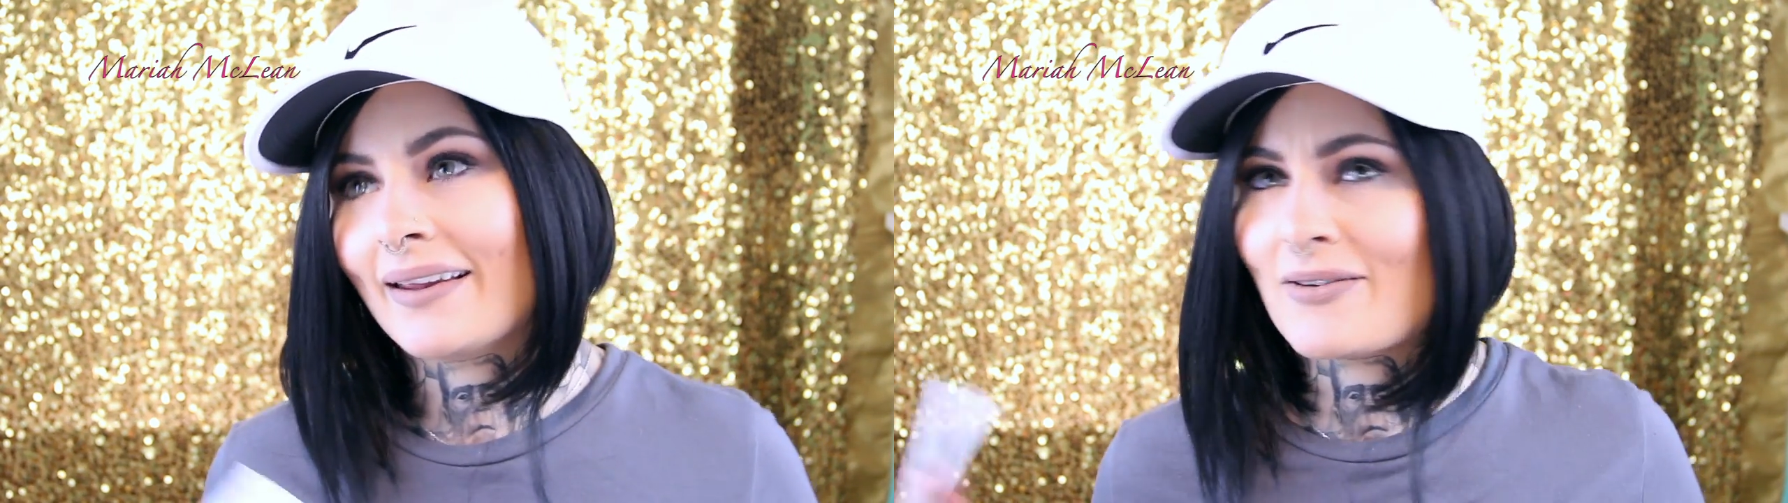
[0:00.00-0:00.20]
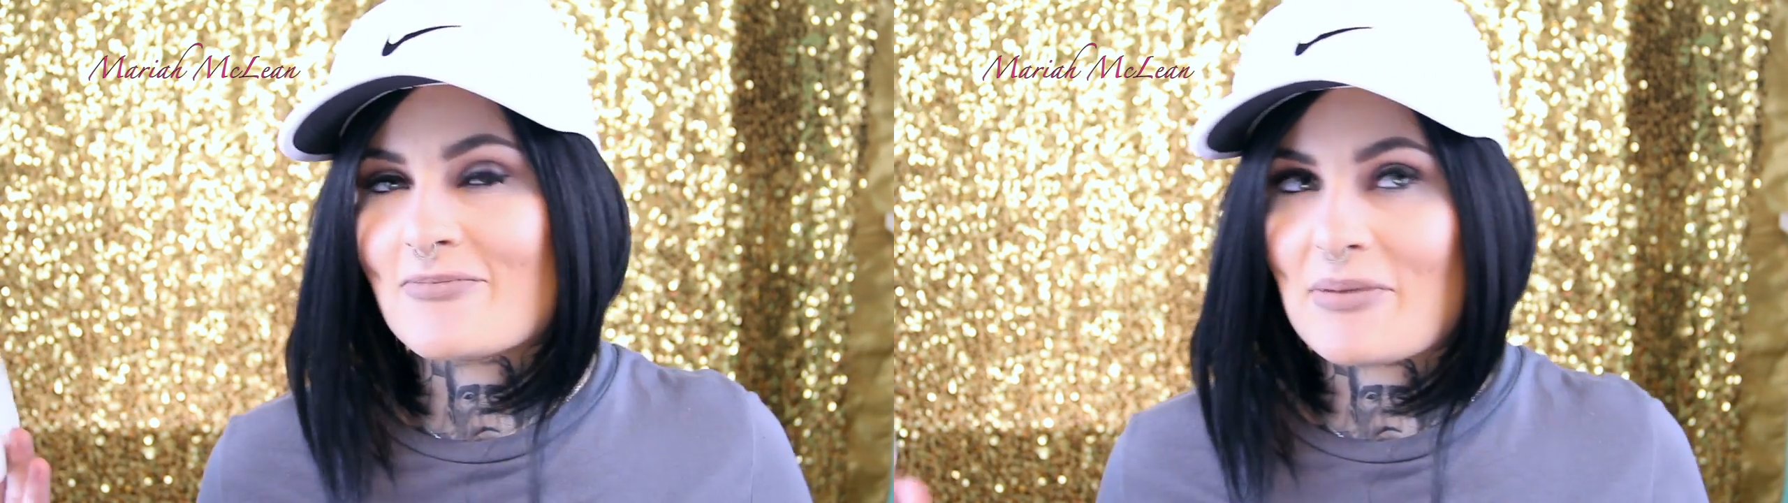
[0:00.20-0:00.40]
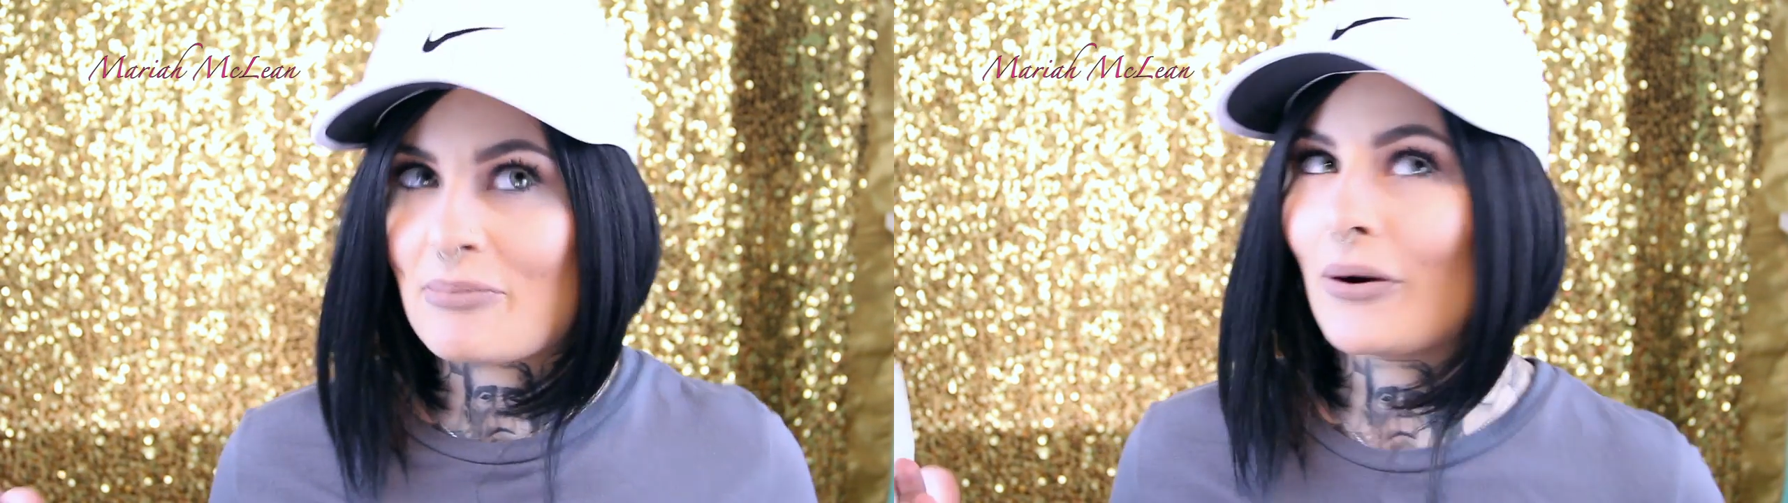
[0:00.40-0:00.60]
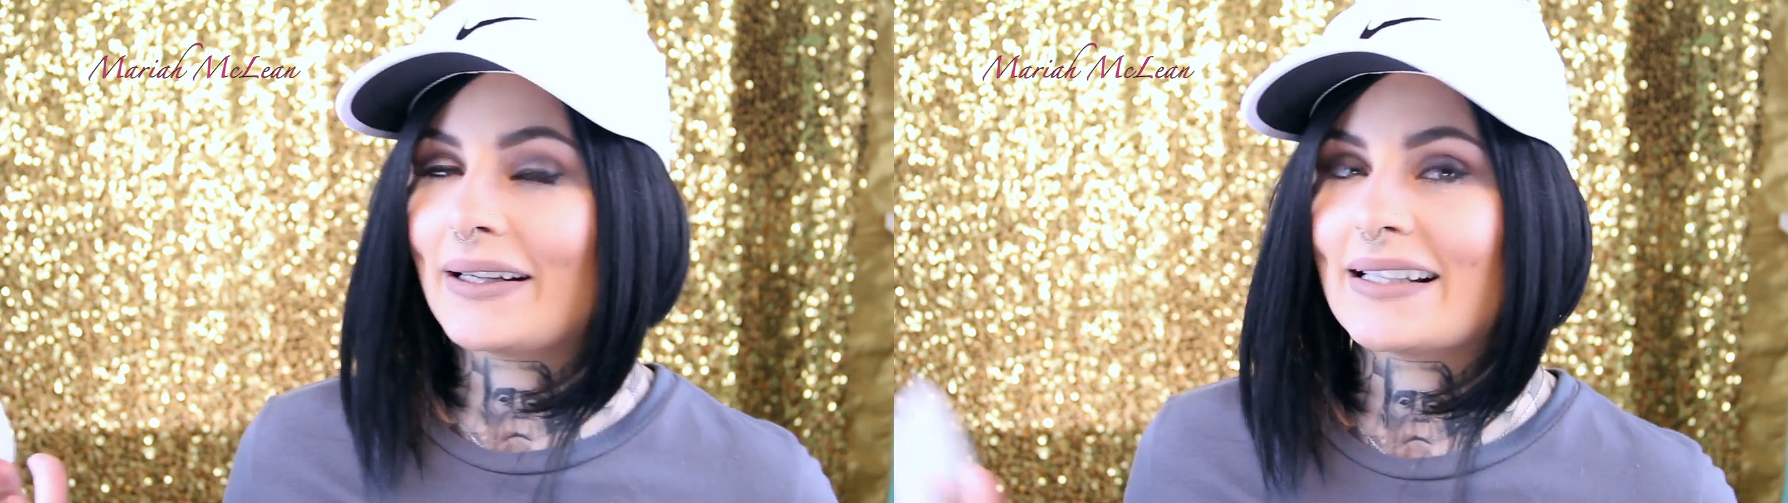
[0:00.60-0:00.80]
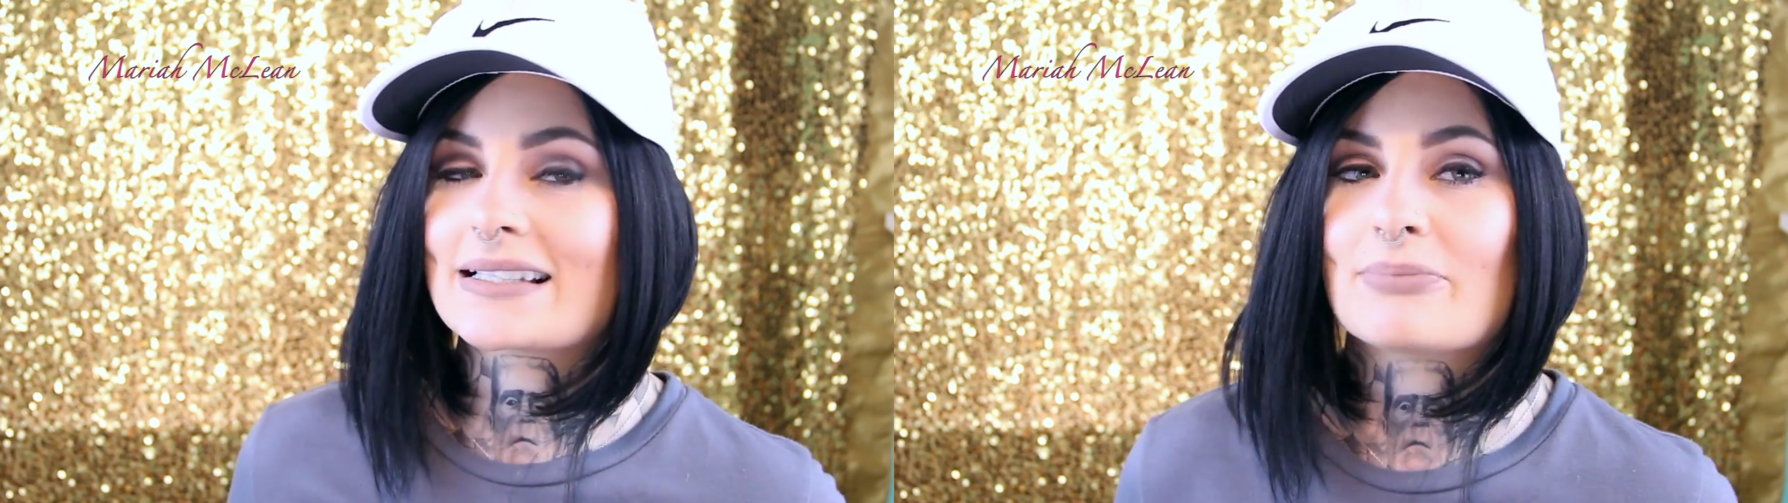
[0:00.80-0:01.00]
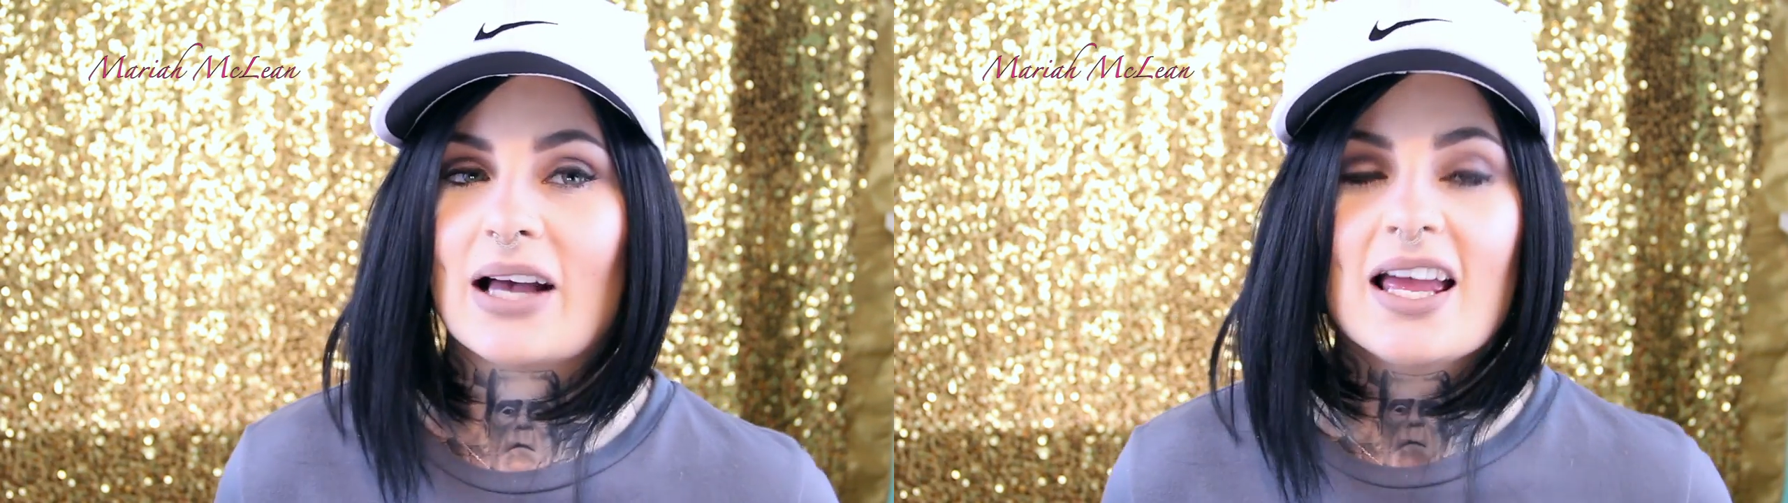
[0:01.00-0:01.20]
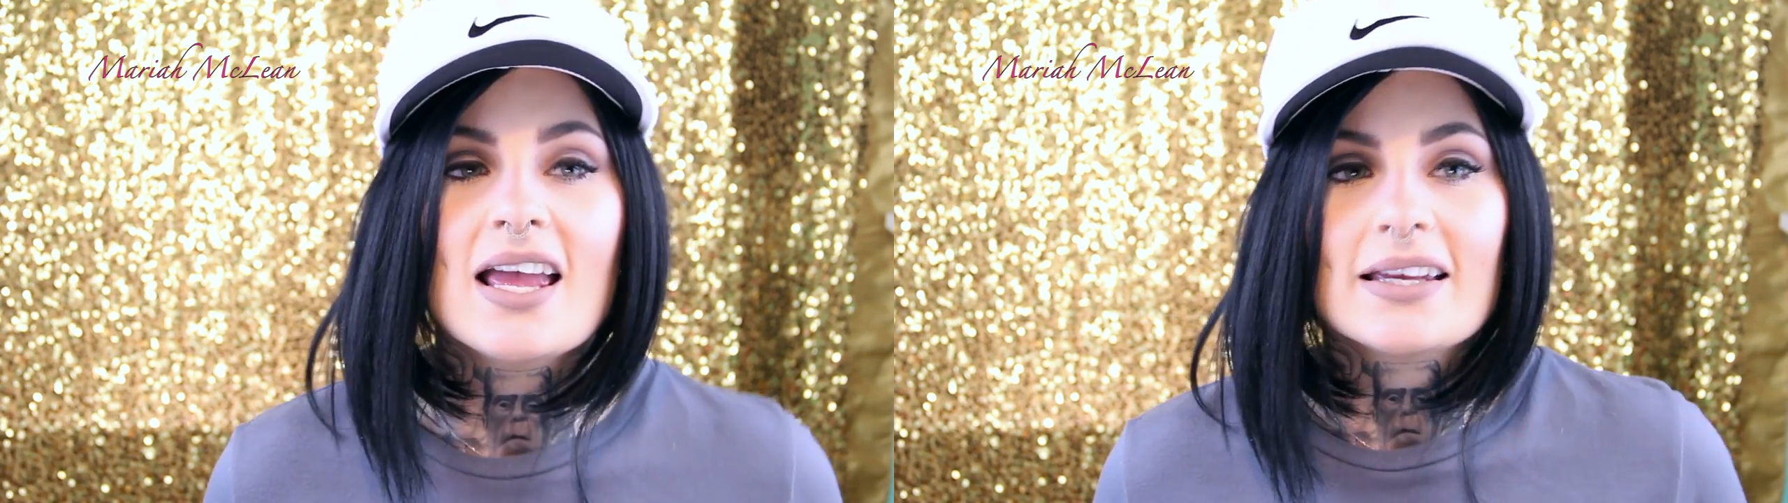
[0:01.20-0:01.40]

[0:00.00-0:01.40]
That would be pointless. But